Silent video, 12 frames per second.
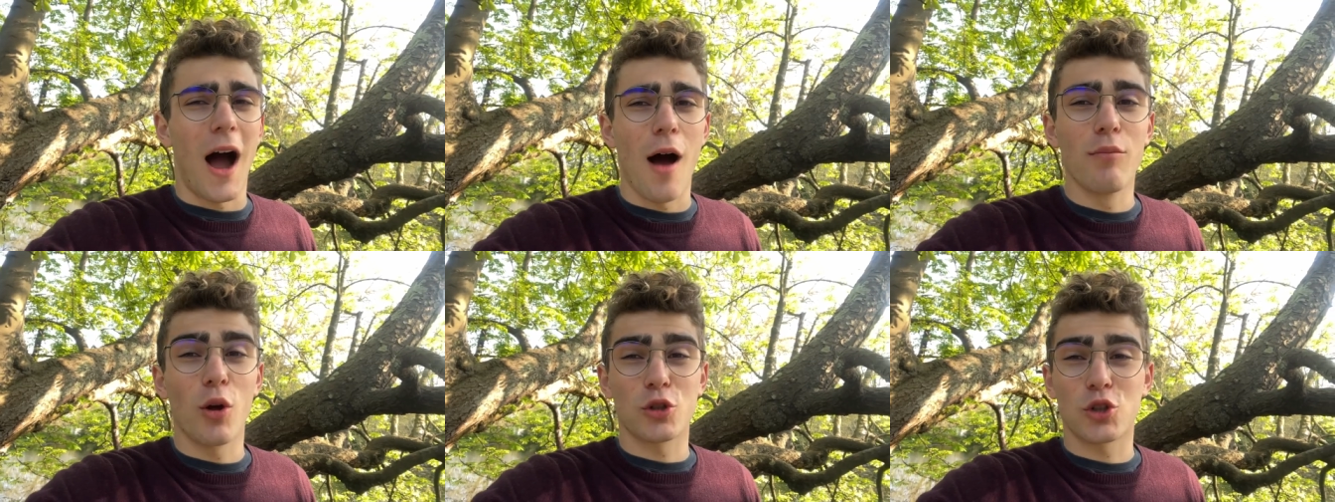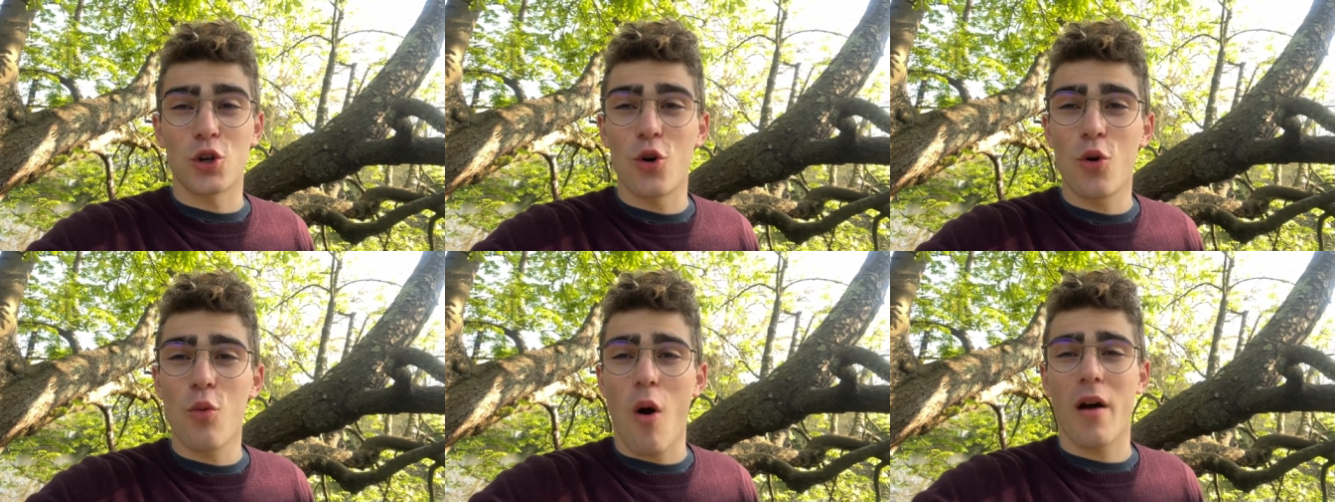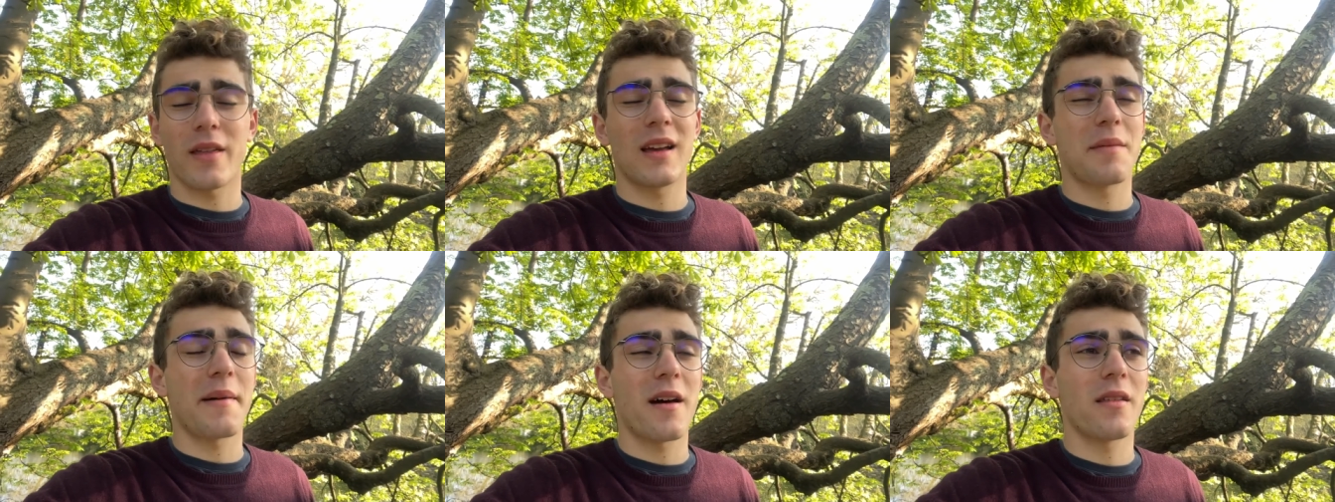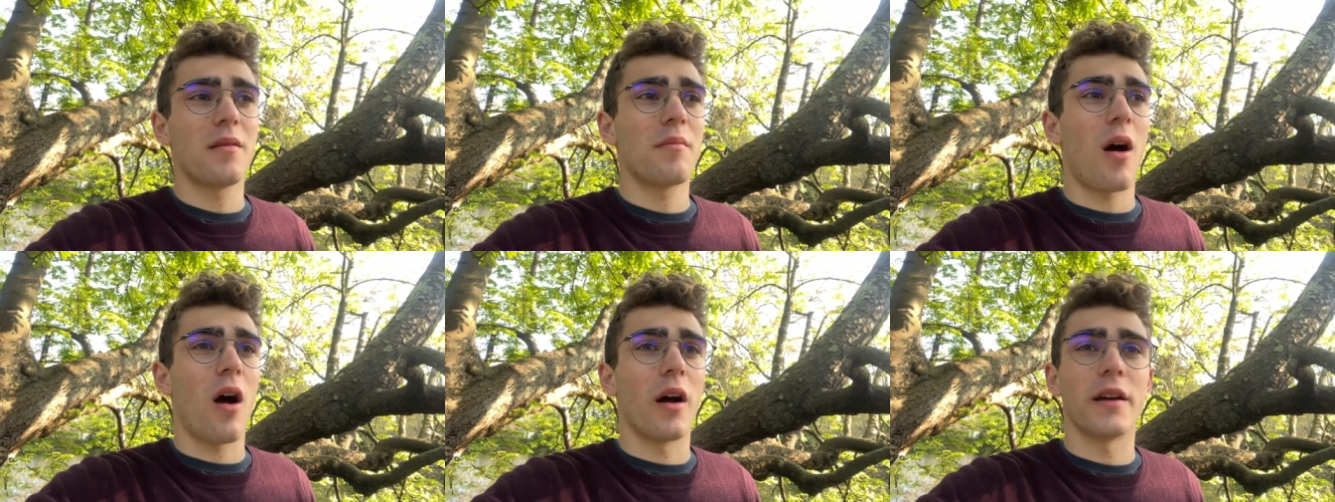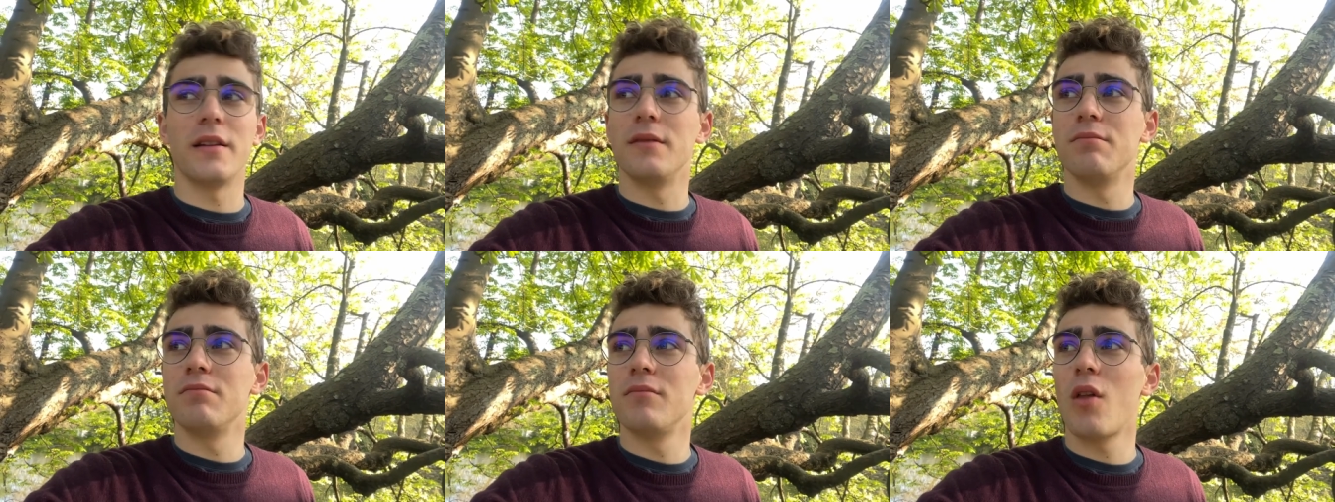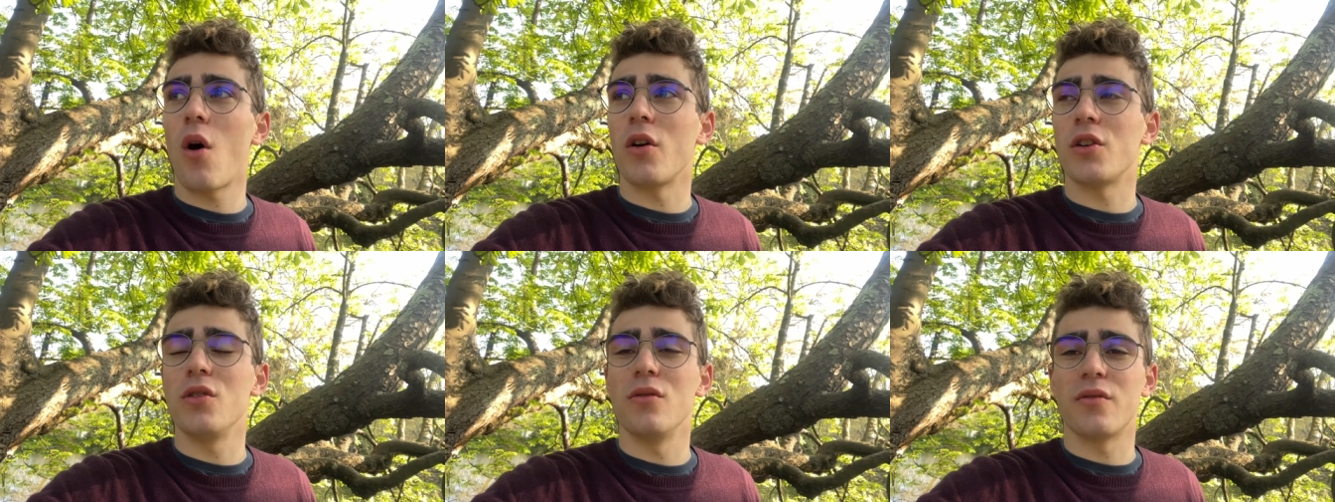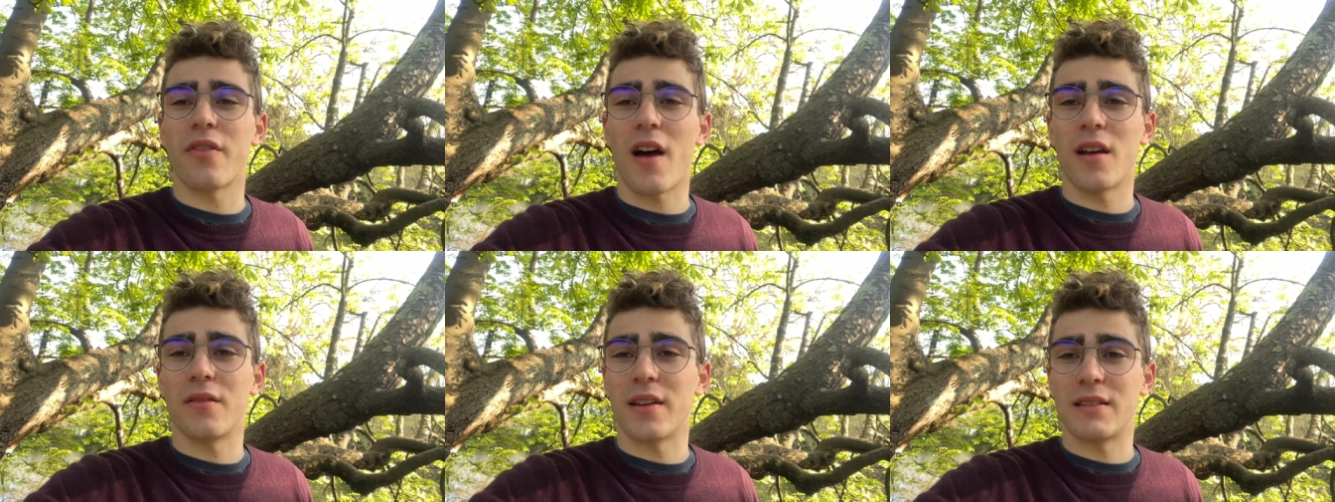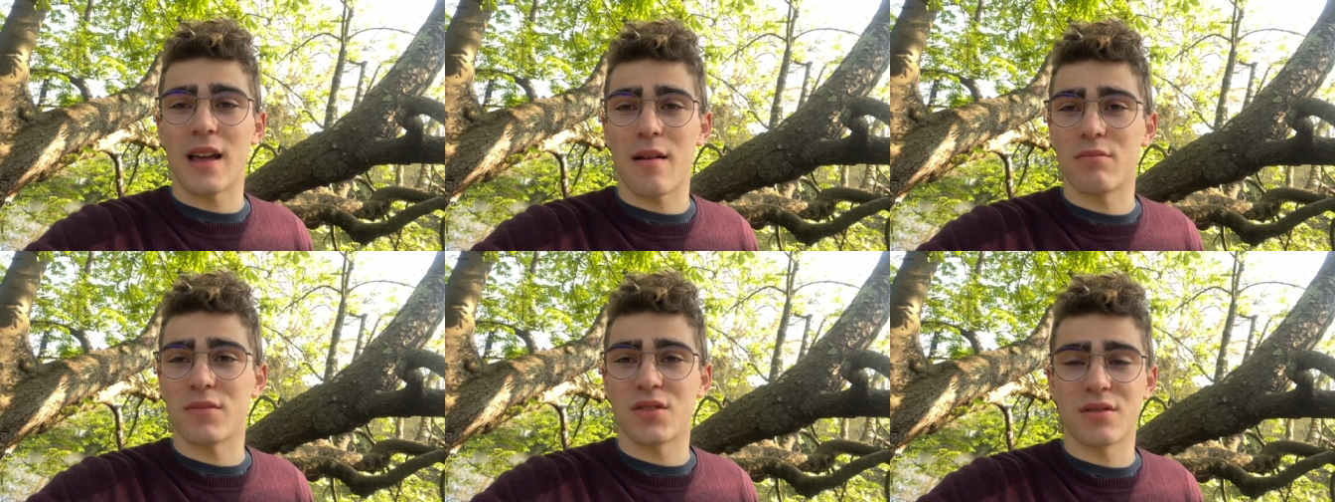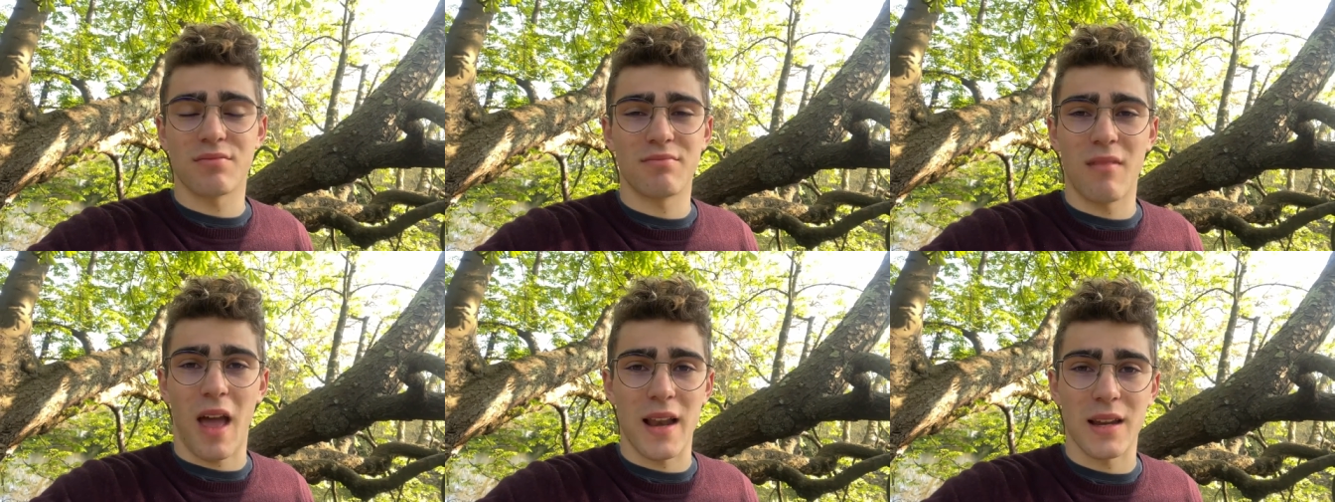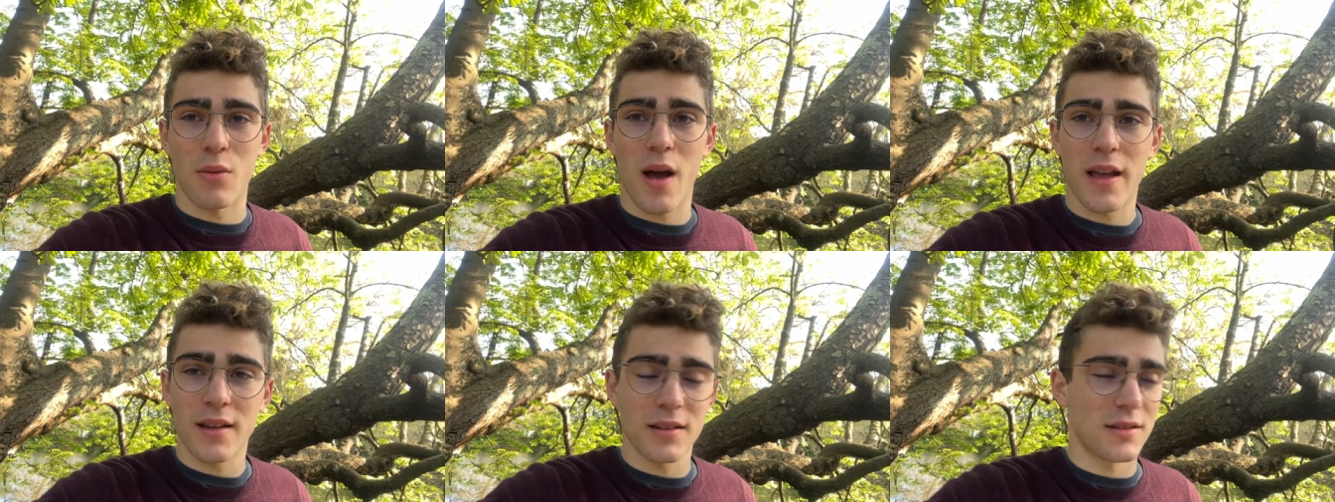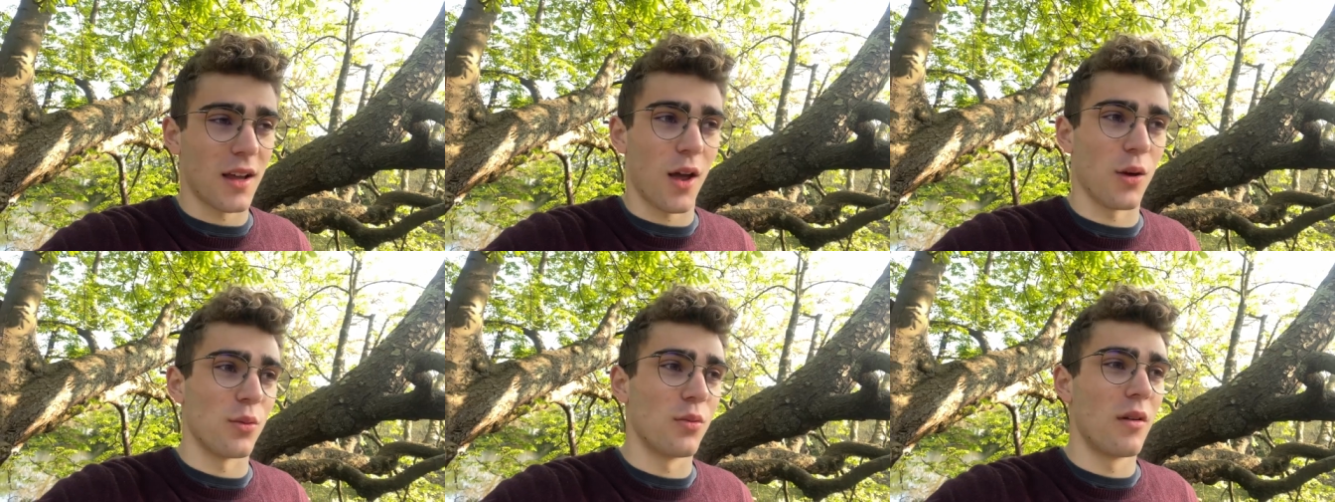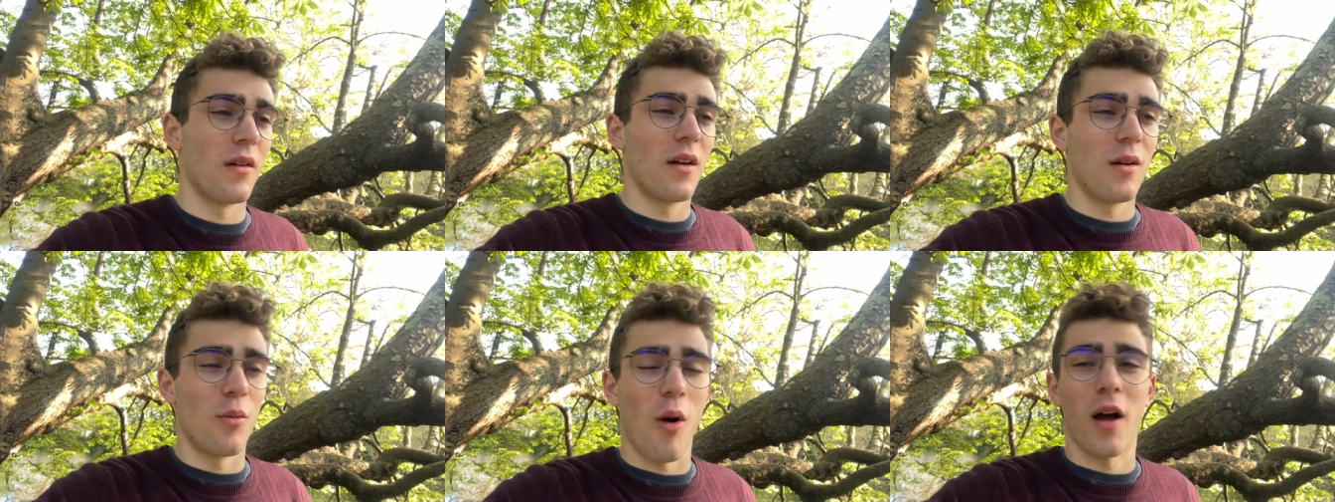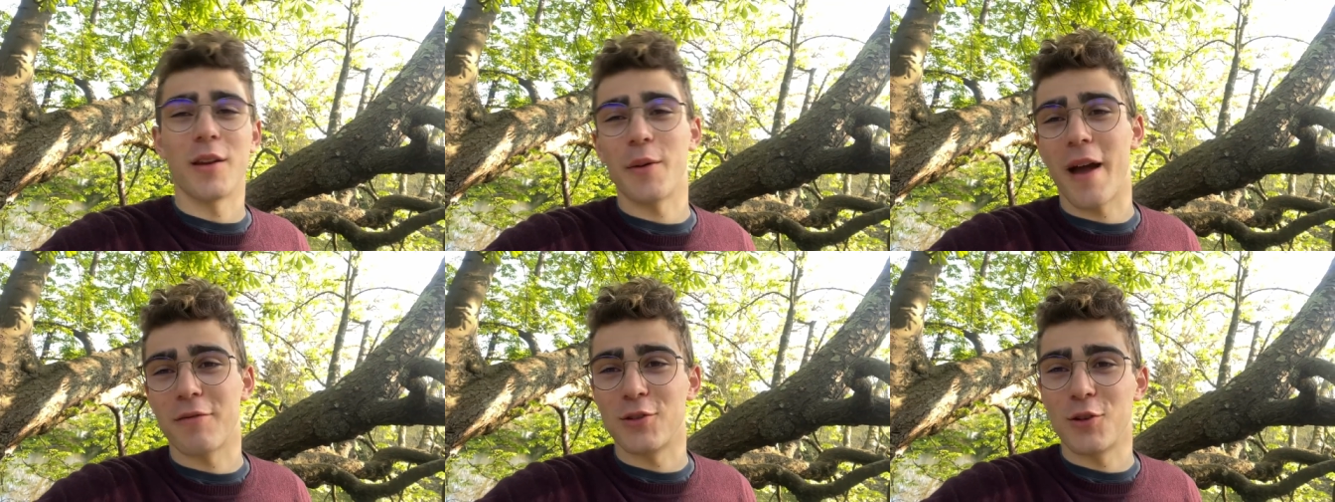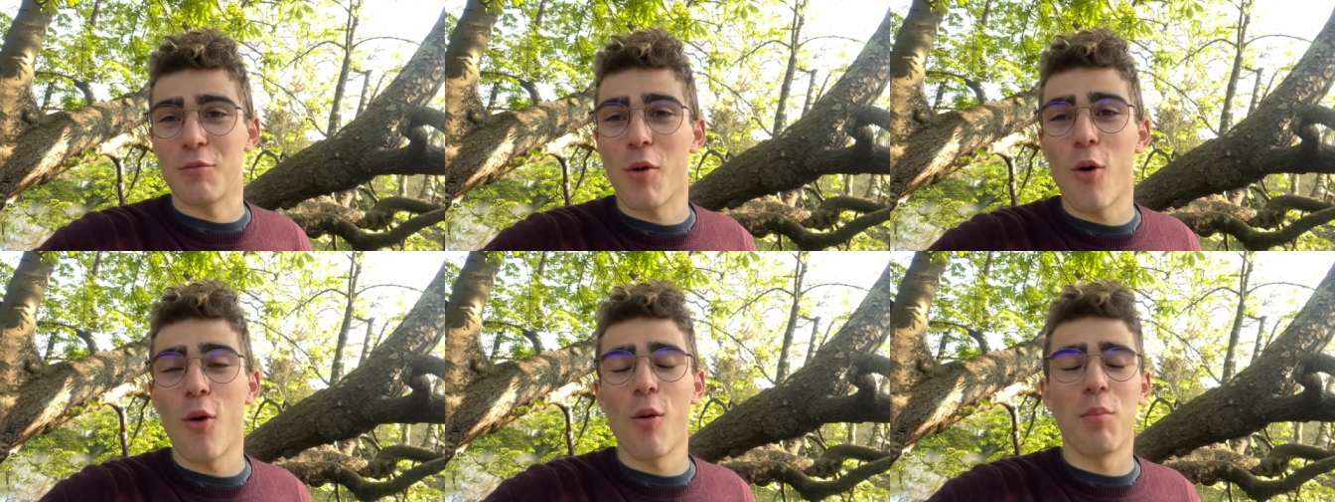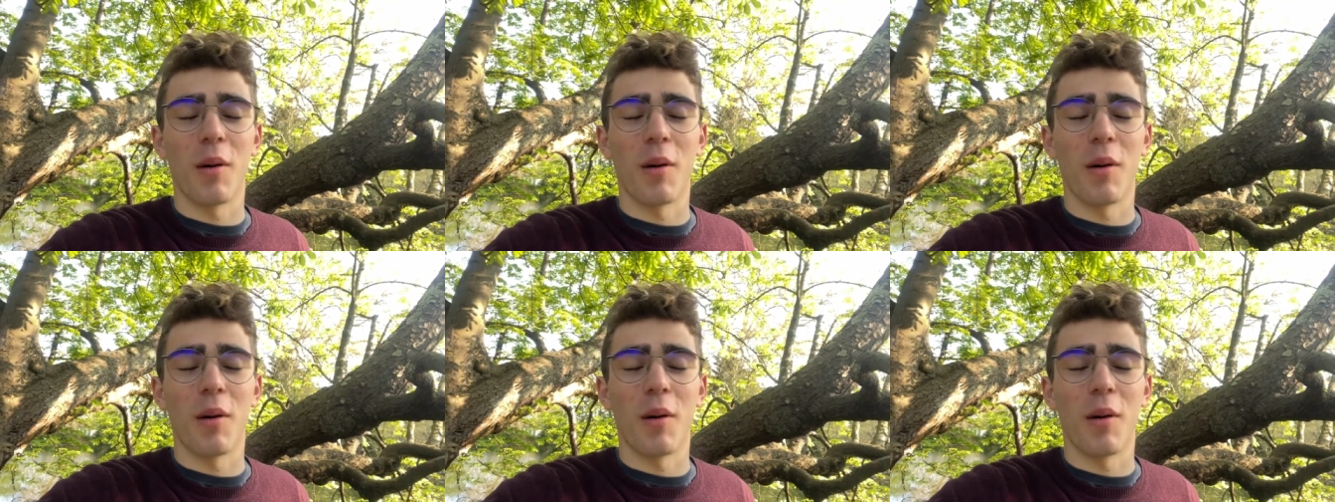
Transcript: I'm not sure what I think about them. I'm not a huge fan of exams anyway, so why do we have to do more?